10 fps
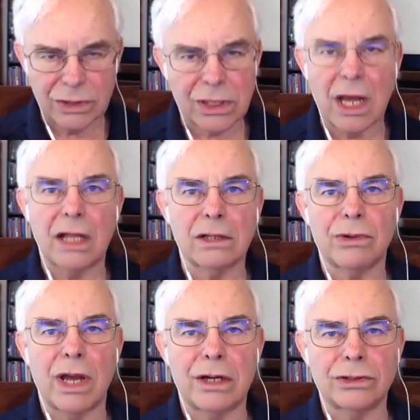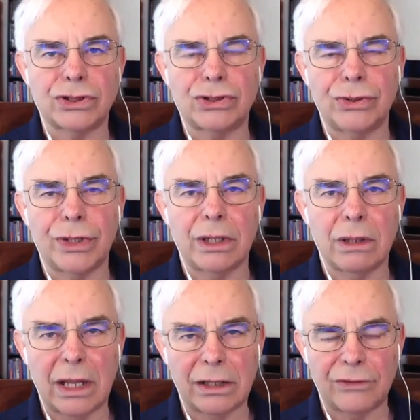Colorado mm. shooting,
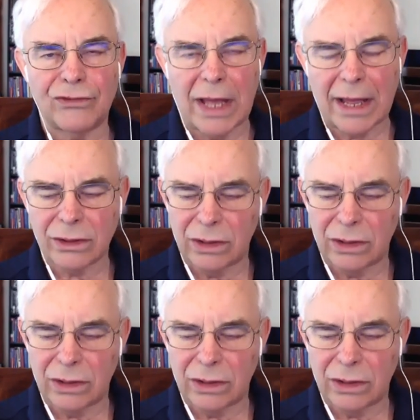and the fact that